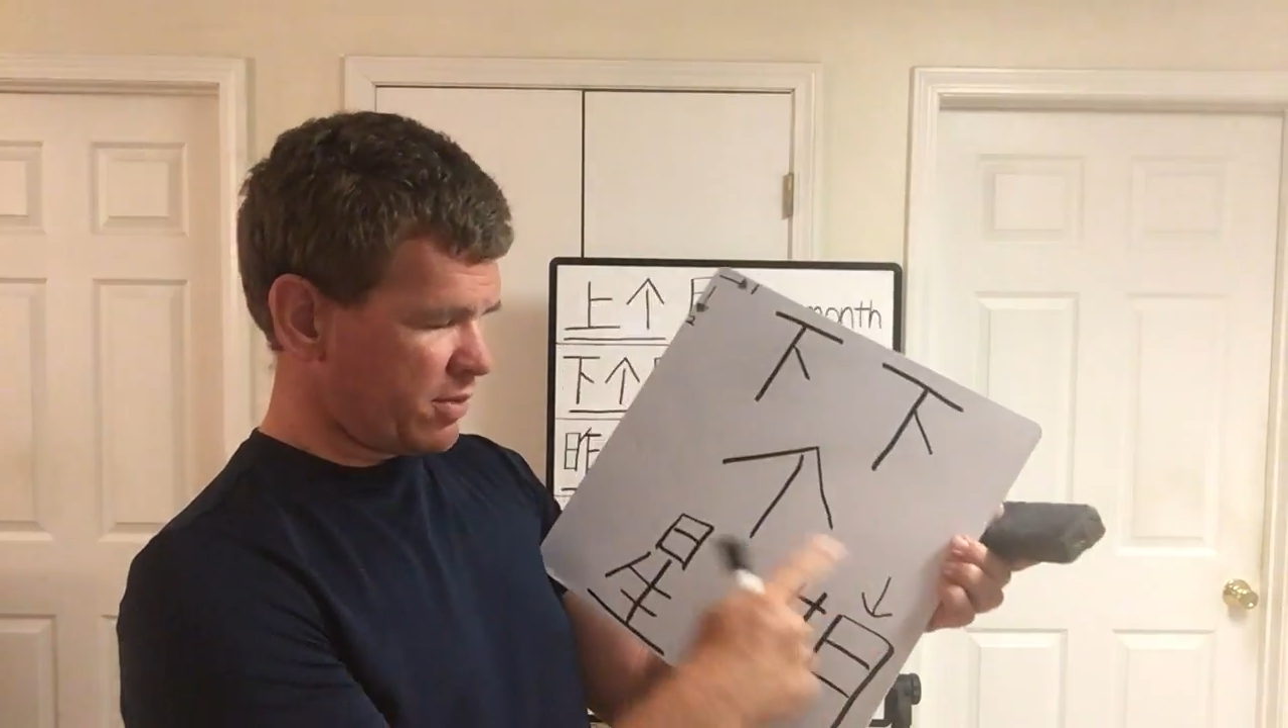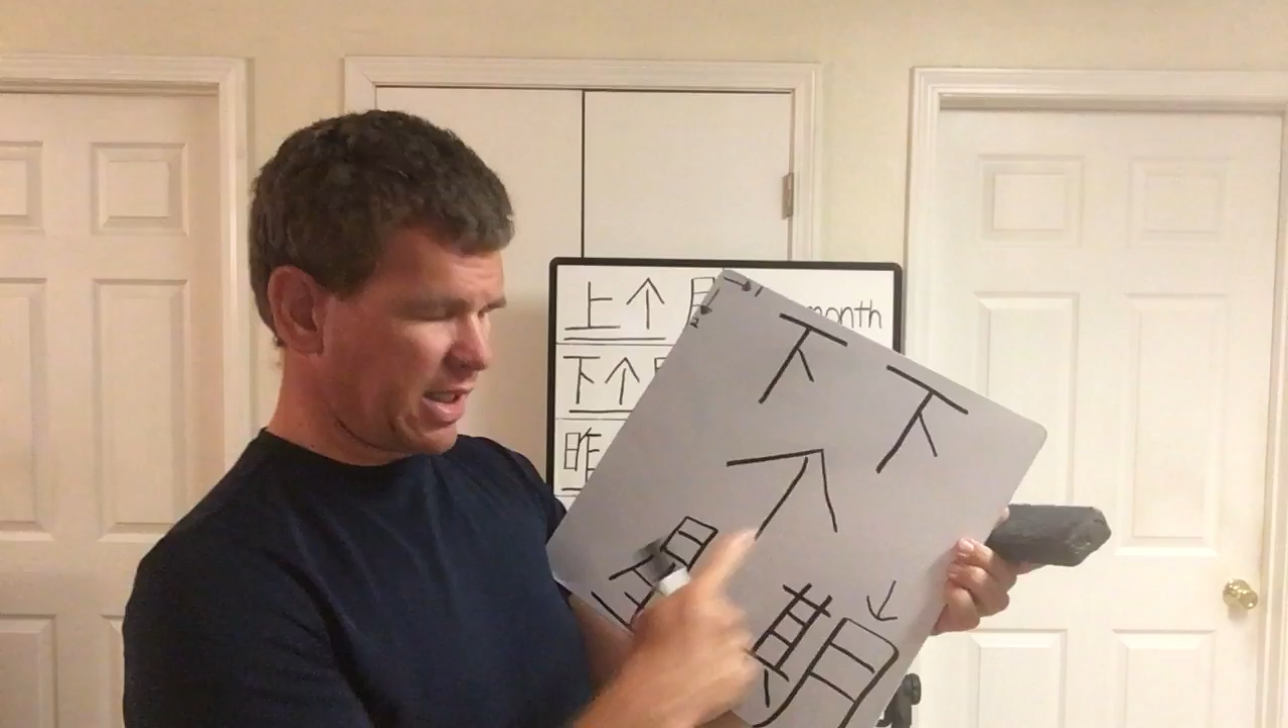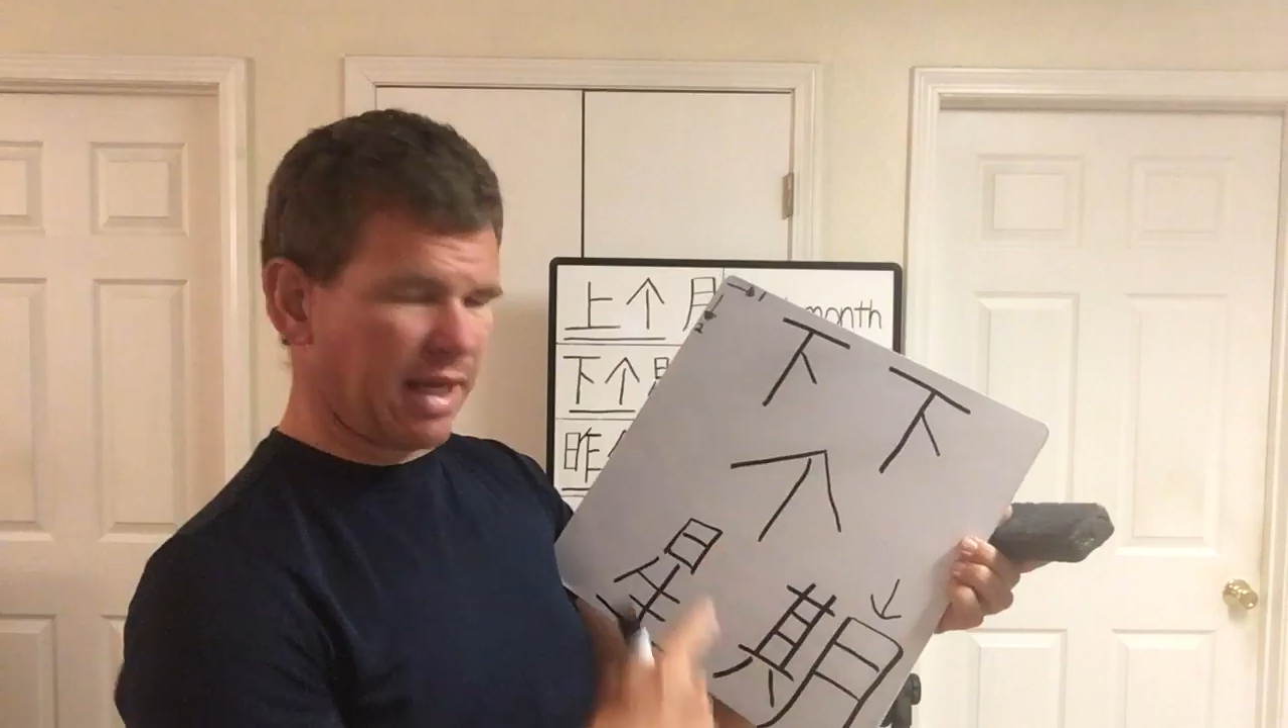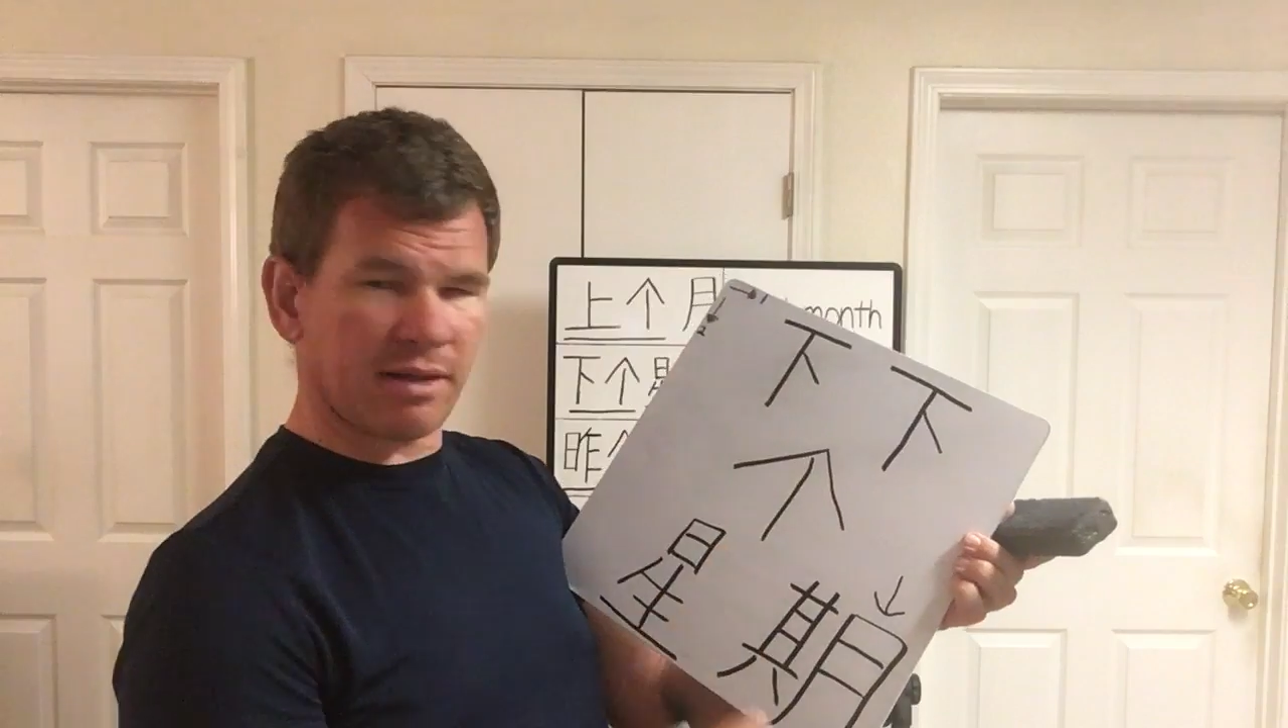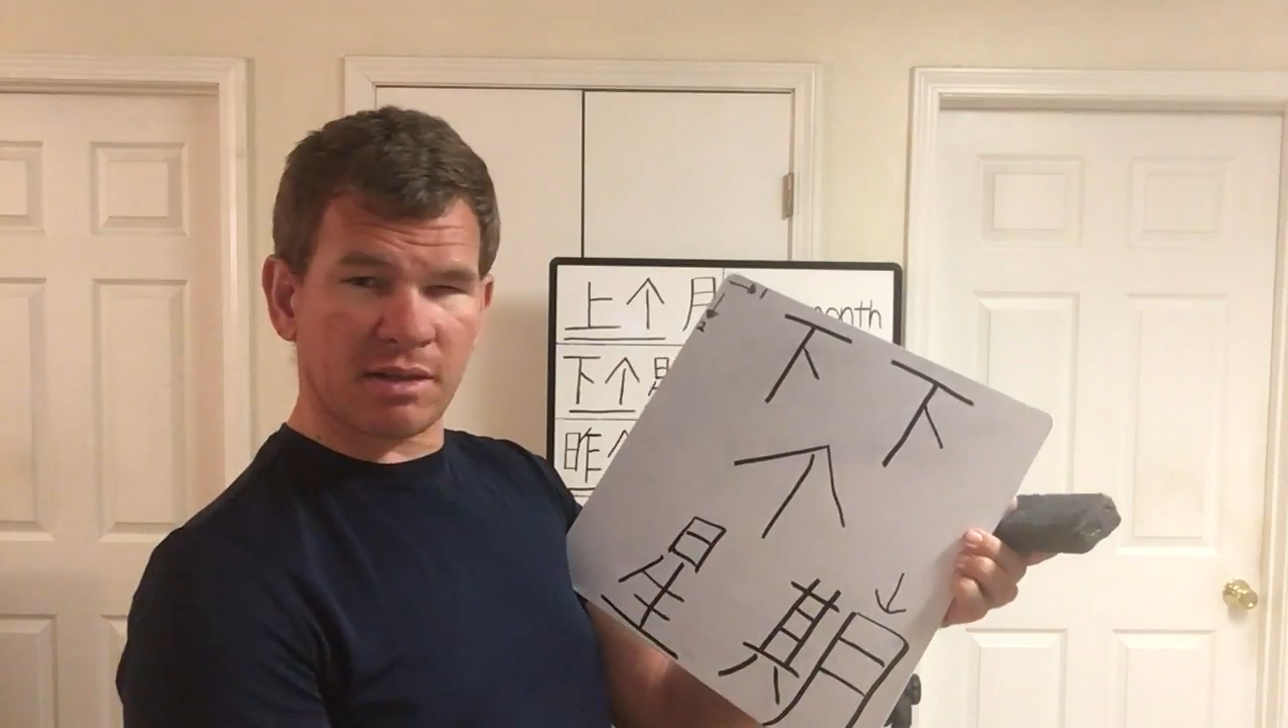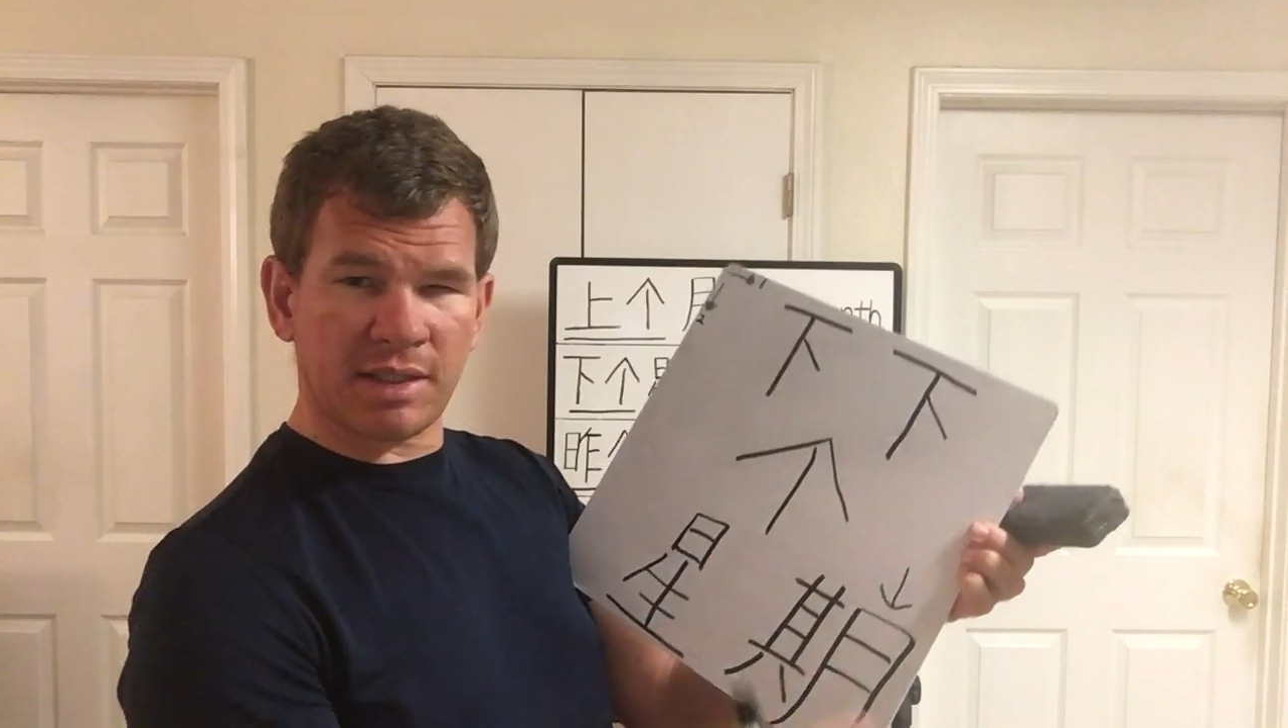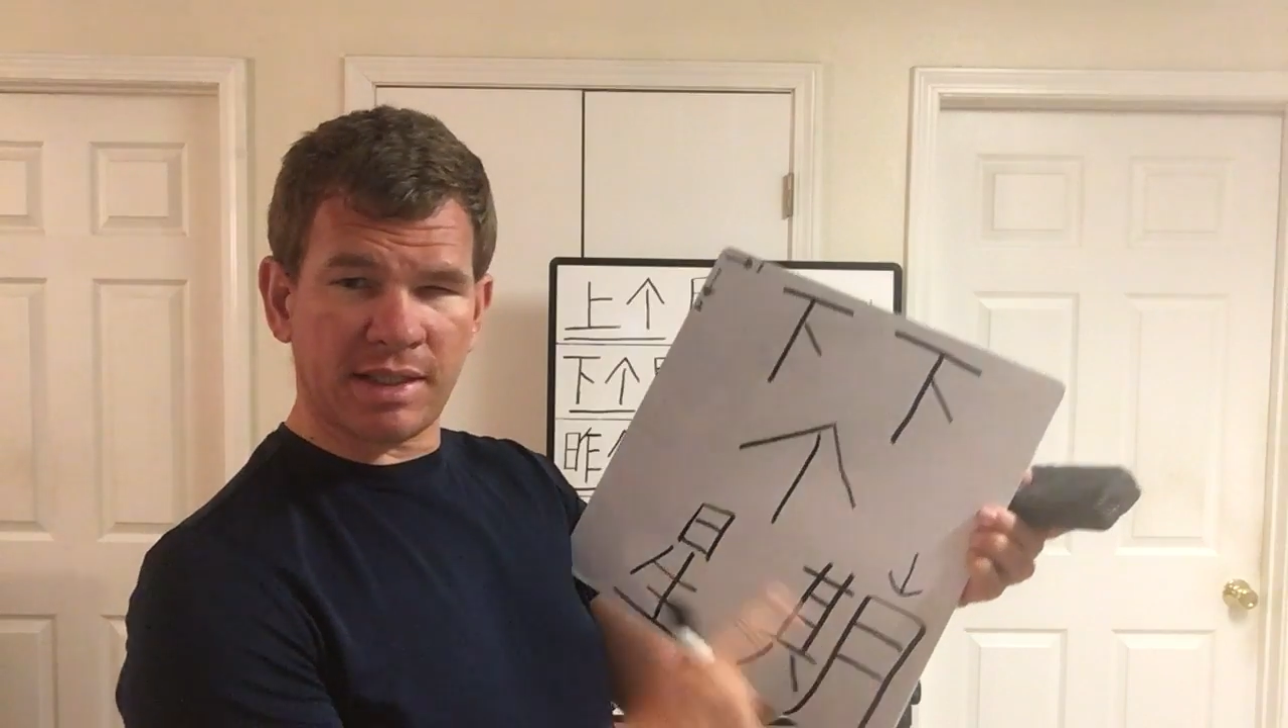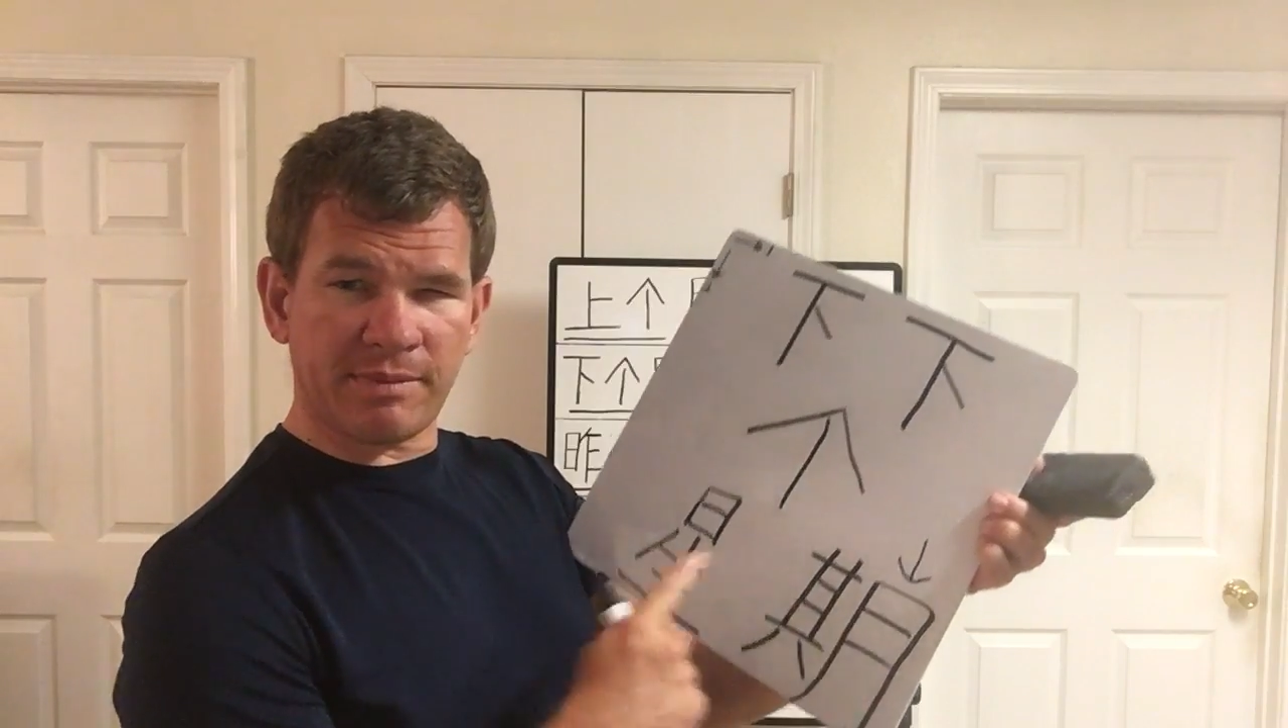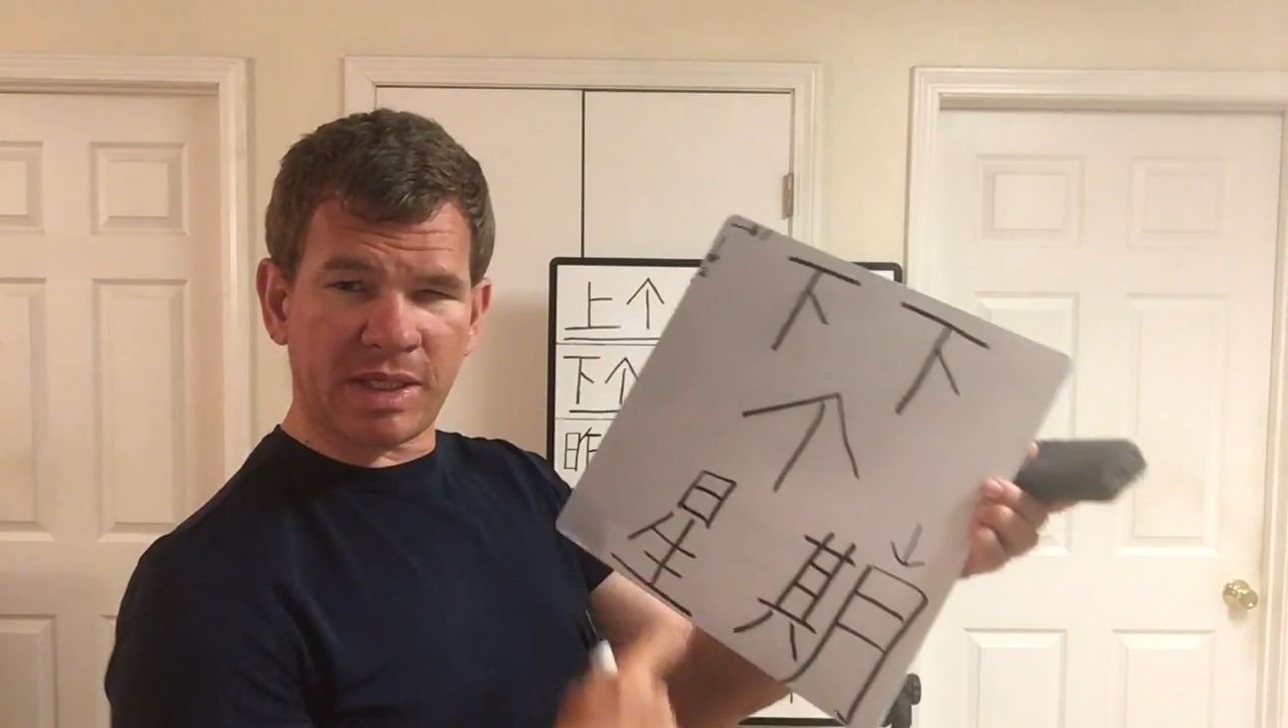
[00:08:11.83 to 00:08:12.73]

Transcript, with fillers: Together it